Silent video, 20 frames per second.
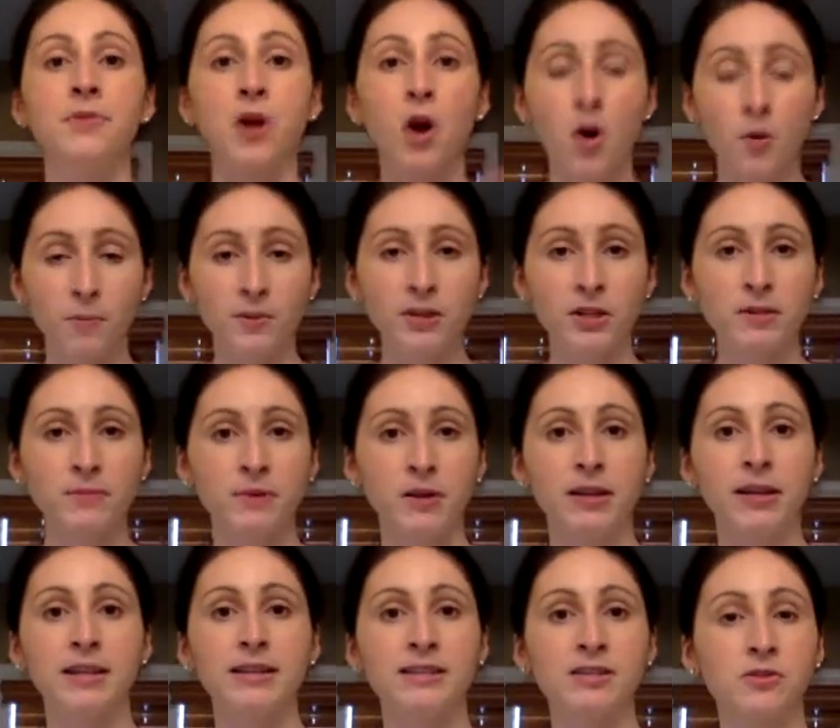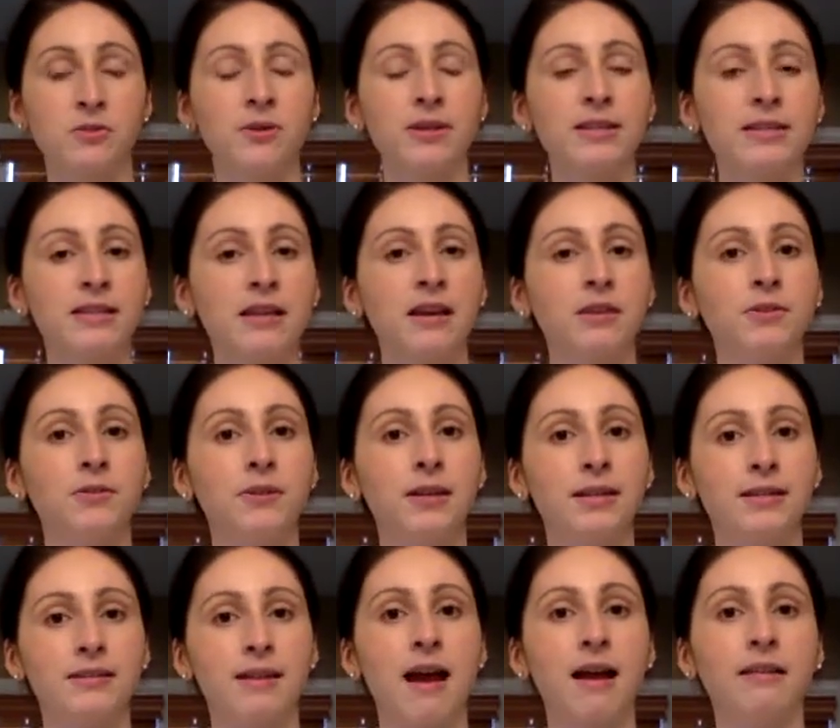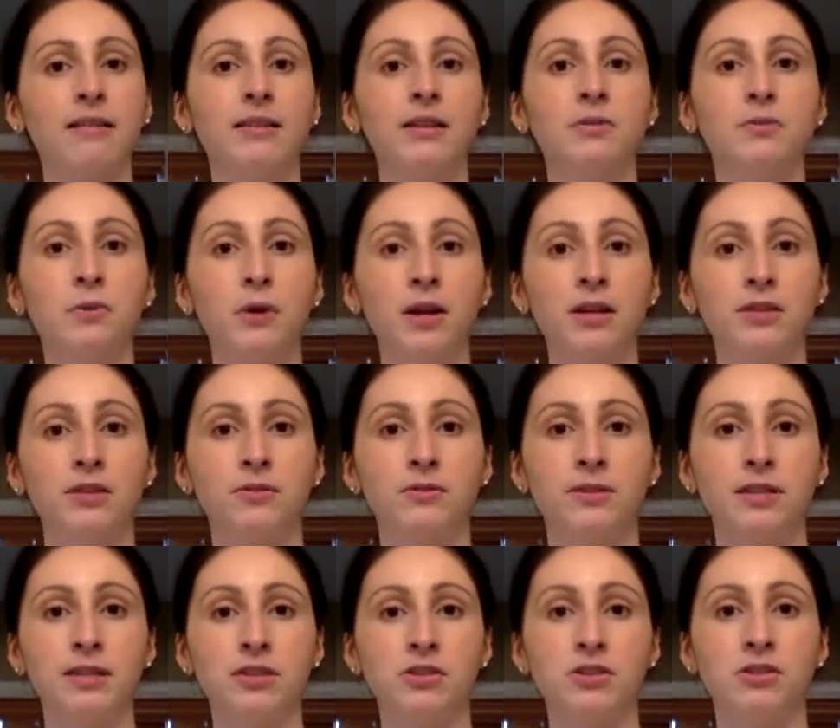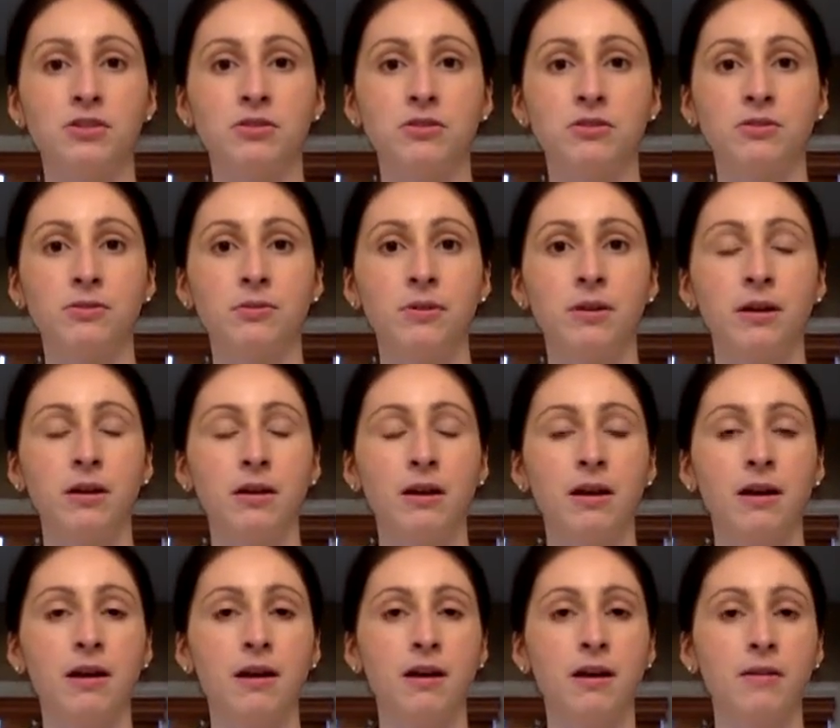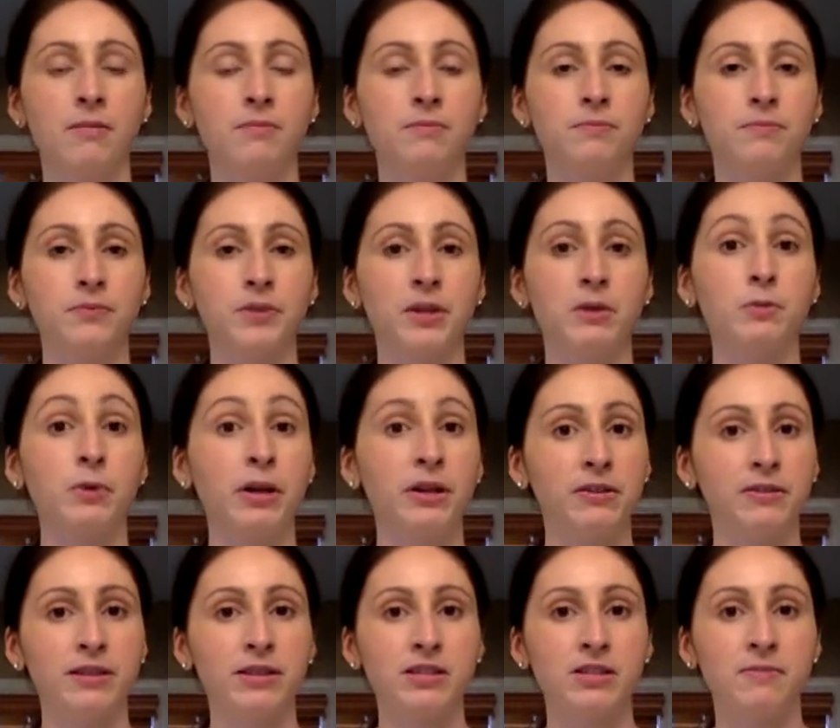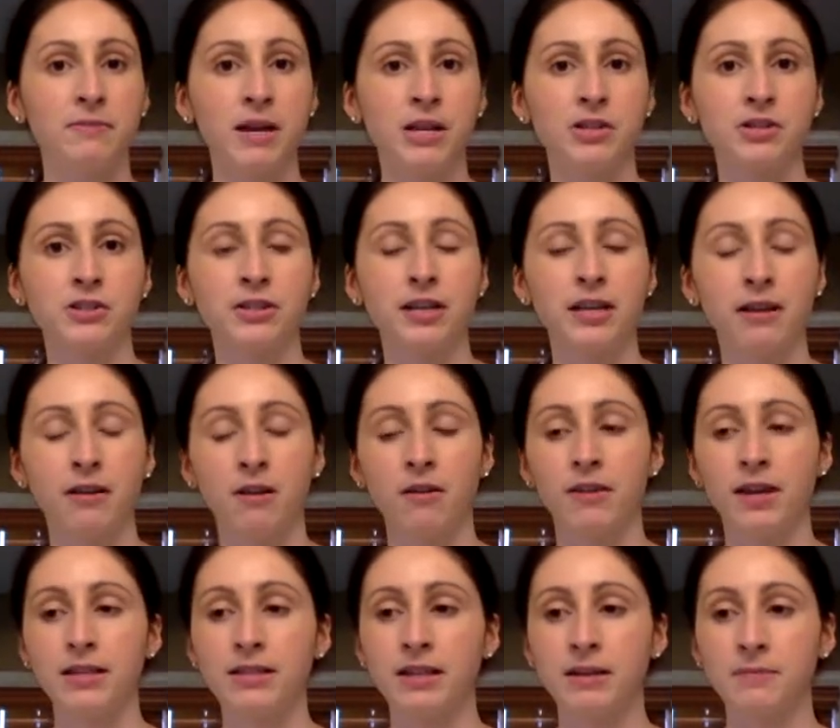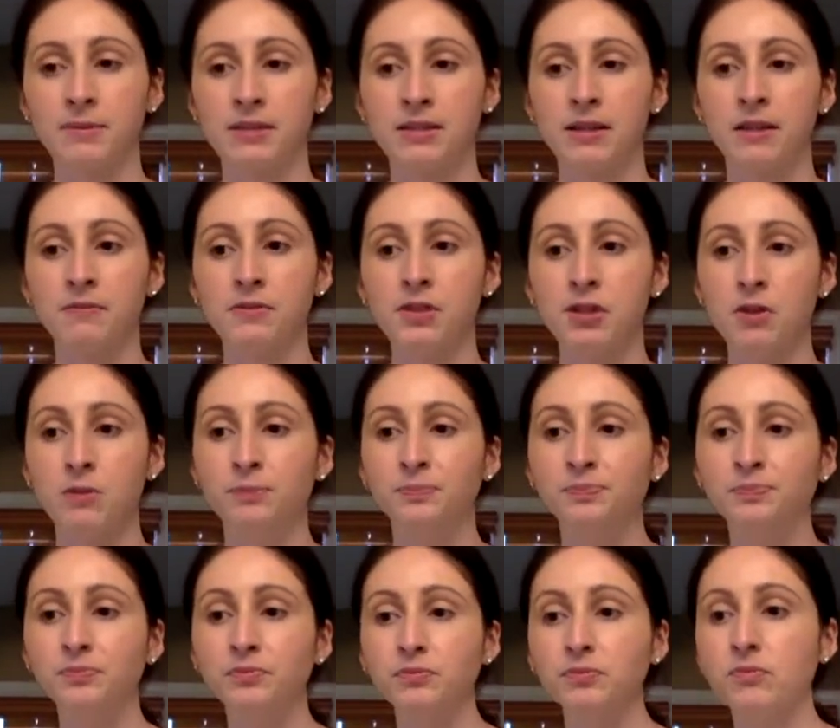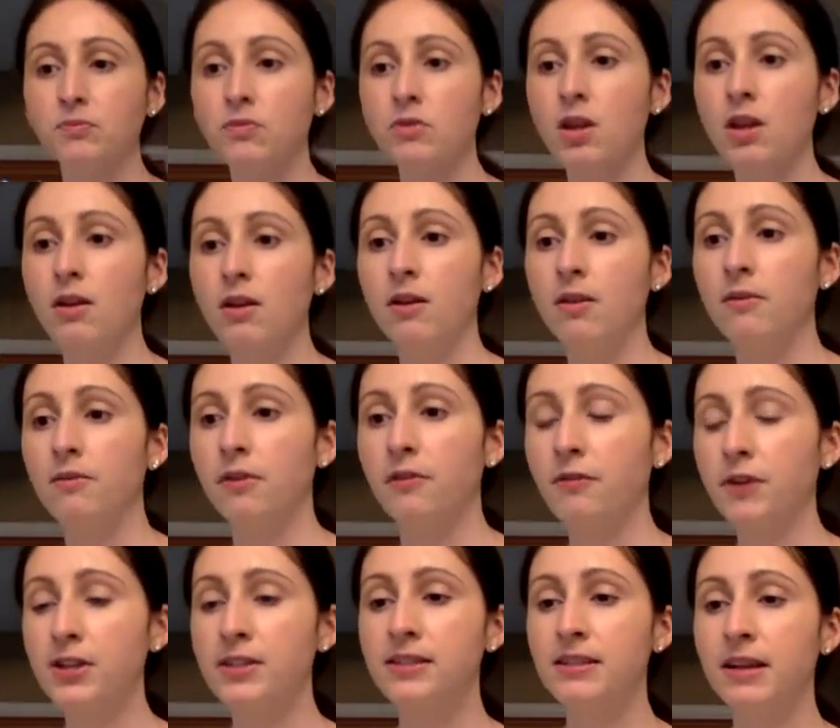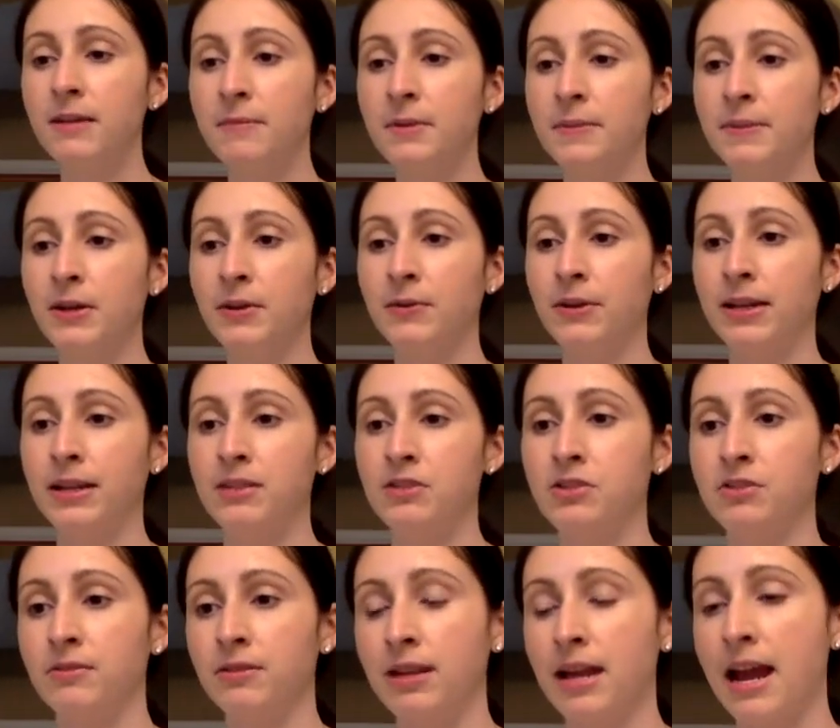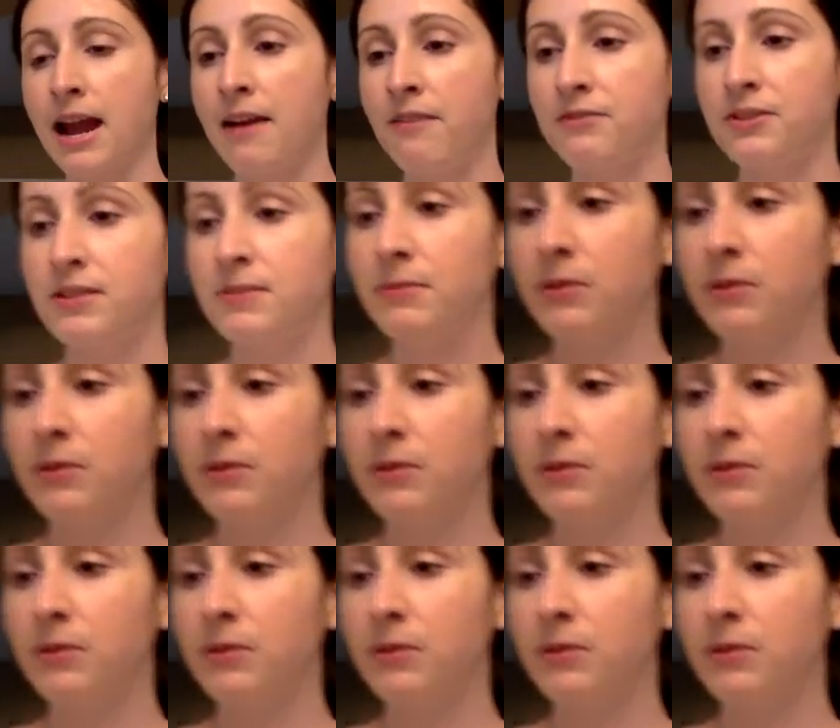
open your book, and it's going to tell you exactly what you need to do and where you need to measure and all that type of stuff. So the first thing I'm going to be going into, and I have some